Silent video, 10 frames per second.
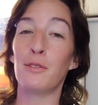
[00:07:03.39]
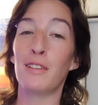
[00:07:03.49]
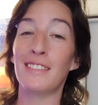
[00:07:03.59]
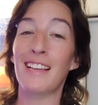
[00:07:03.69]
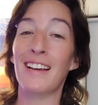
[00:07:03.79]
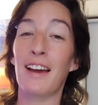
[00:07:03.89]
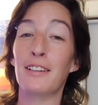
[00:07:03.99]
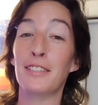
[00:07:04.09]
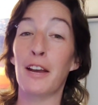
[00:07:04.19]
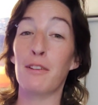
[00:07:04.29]
into it and it's like
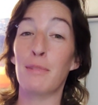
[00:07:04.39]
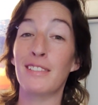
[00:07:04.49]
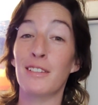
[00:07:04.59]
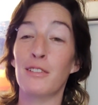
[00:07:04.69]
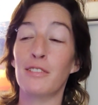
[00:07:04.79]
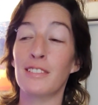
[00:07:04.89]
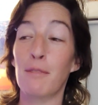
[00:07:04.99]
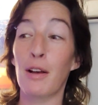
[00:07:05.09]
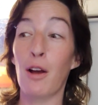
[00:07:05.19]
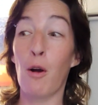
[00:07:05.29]
kind of scaring myself because
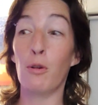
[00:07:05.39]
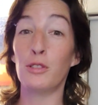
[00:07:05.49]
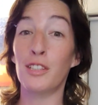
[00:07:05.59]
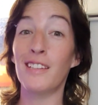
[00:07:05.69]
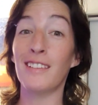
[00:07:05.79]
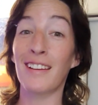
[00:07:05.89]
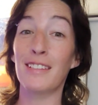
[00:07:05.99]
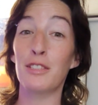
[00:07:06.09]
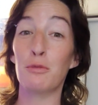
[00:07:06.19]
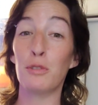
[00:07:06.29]
I'm like, oh shit, like
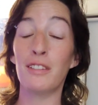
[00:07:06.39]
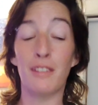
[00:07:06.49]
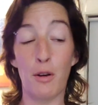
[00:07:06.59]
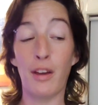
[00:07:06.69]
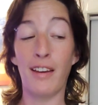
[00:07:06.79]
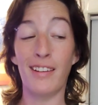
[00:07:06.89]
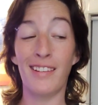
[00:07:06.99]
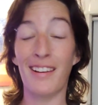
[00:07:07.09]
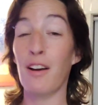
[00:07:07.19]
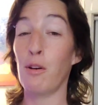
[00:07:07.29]
this is real.
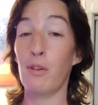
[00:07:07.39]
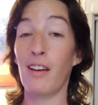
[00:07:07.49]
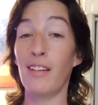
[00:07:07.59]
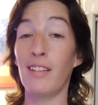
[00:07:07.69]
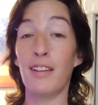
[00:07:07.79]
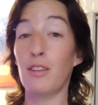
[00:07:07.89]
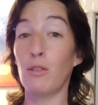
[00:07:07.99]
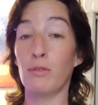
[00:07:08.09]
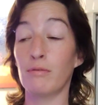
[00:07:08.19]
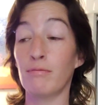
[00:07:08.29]
Okay, yeah,
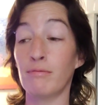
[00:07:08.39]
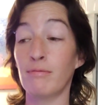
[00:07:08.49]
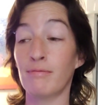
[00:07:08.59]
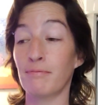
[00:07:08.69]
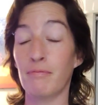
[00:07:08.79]
no.